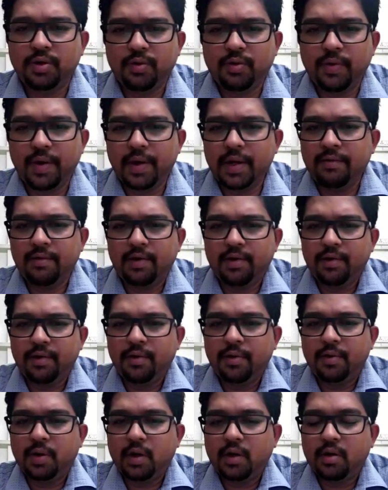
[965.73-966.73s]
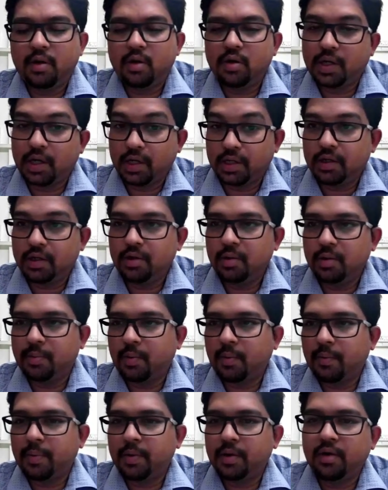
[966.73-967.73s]
So whenever you are not
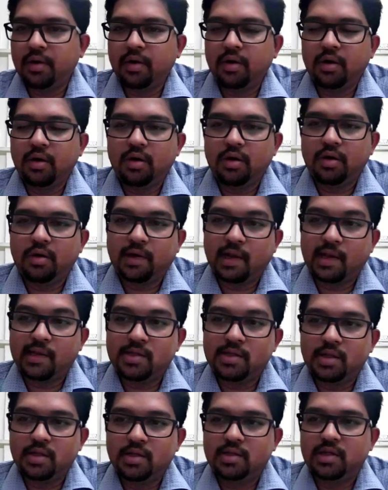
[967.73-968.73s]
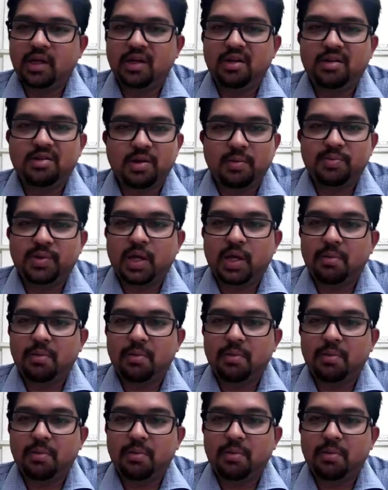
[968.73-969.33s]
getting your proper transition state,